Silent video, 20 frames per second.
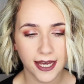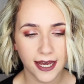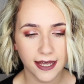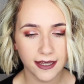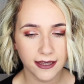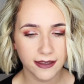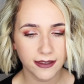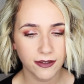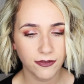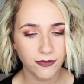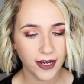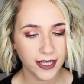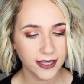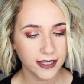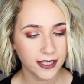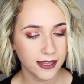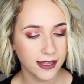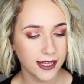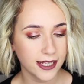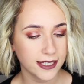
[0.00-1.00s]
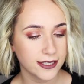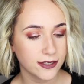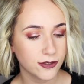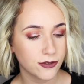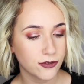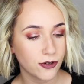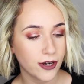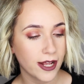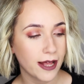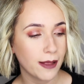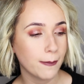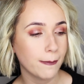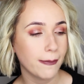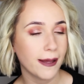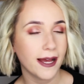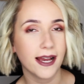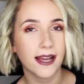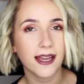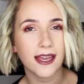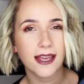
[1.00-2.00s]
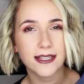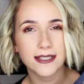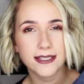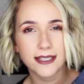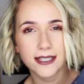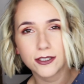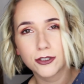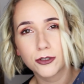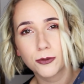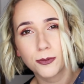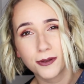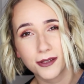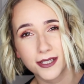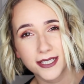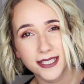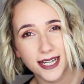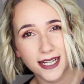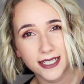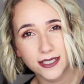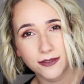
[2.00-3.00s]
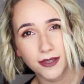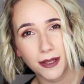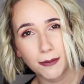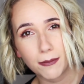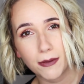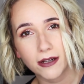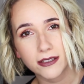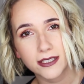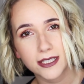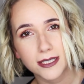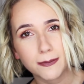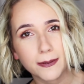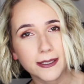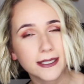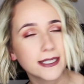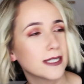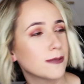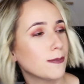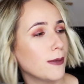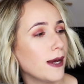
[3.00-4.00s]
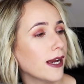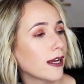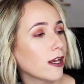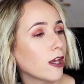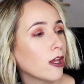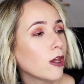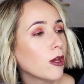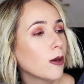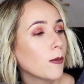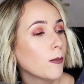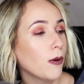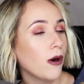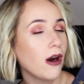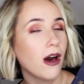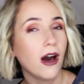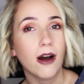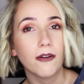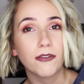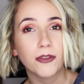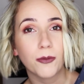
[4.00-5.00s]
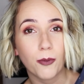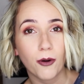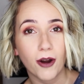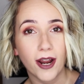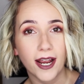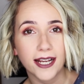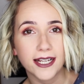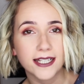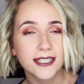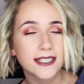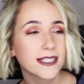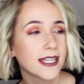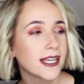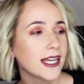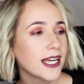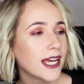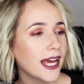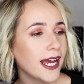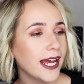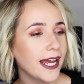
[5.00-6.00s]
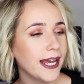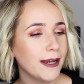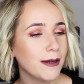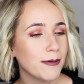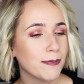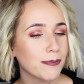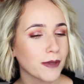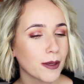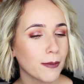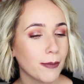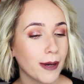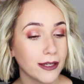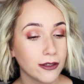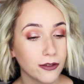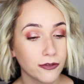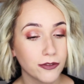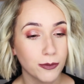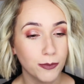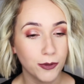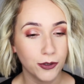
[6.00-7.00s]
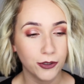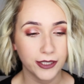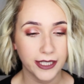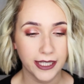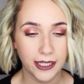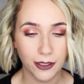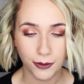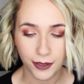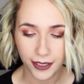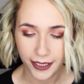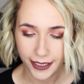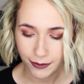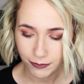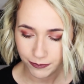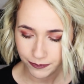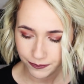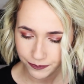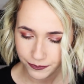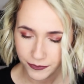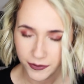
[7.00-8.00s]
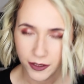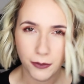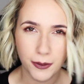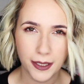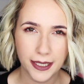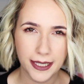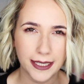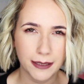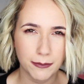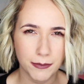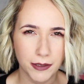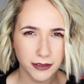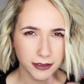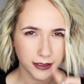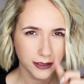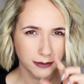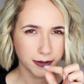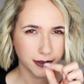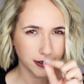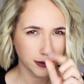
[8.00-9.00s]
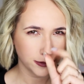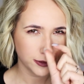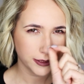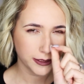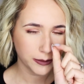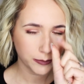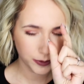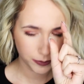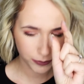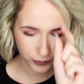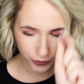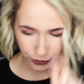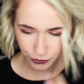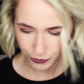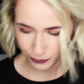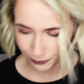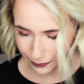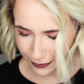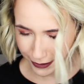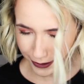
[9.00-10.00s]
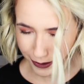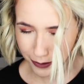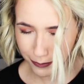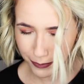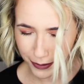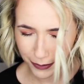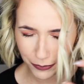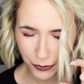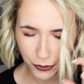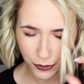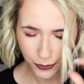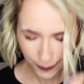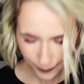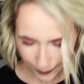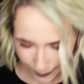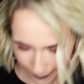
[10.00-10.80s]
there. The fact that this Dunnell bag is like double the size of that Marks & Spencer's bag, but half the price. But I love them all equally. No, I like the Marks & Spencer's one a little bit more.